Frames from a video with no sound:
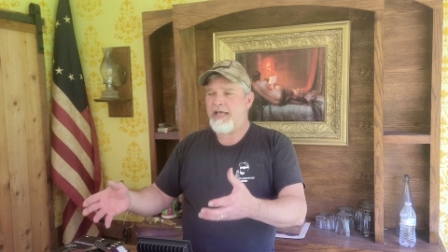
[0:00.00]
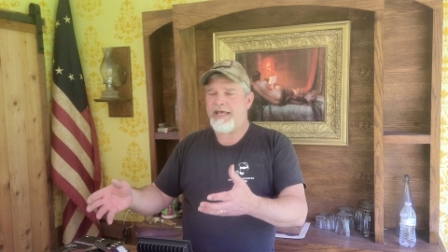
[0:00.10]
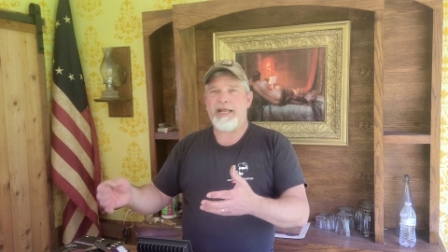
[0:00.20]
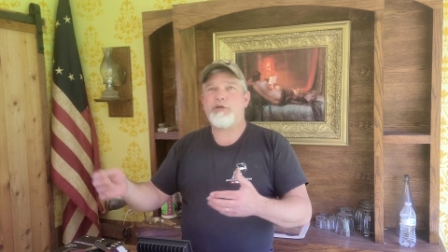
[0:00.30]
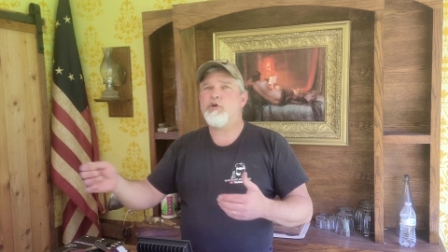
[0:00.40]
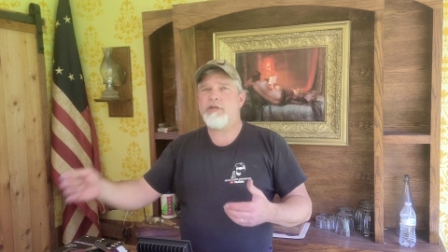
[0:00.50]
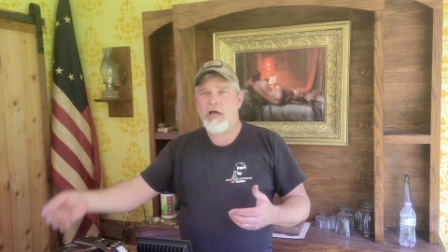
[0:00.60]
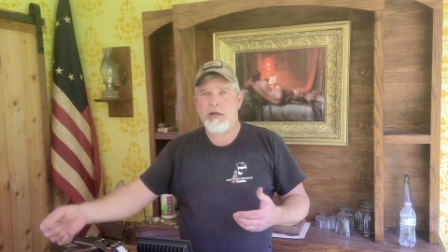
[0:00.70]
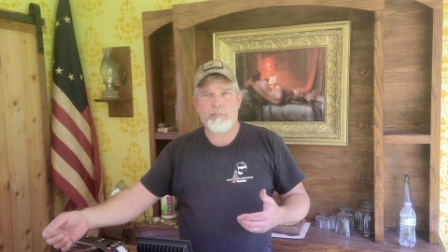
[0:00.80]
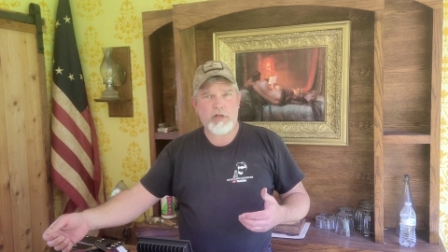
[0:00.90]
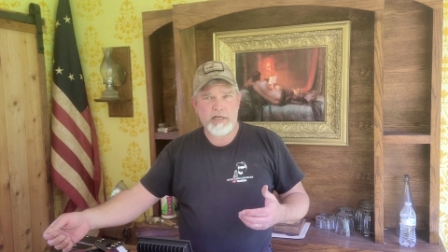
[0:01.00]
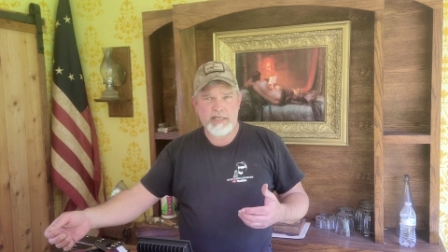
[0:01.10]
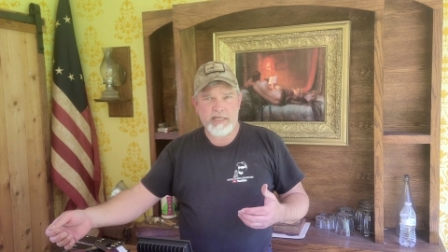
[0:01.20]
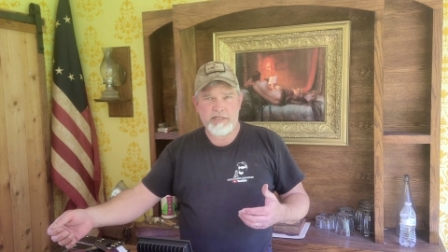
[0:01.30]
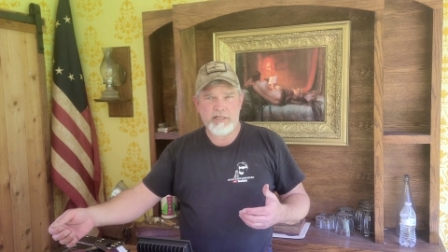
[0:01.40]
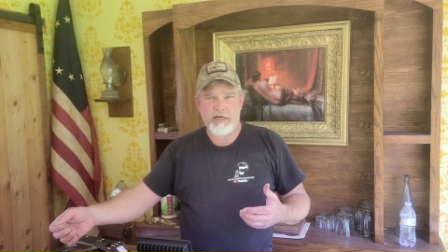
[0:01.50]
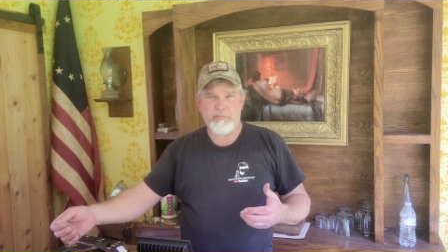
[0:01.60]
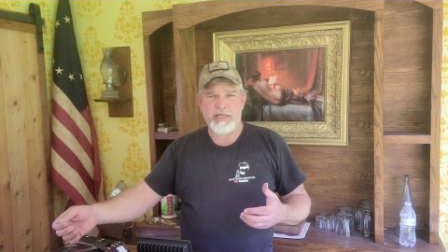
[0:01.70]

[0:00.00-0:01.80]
and I could not plug it into there,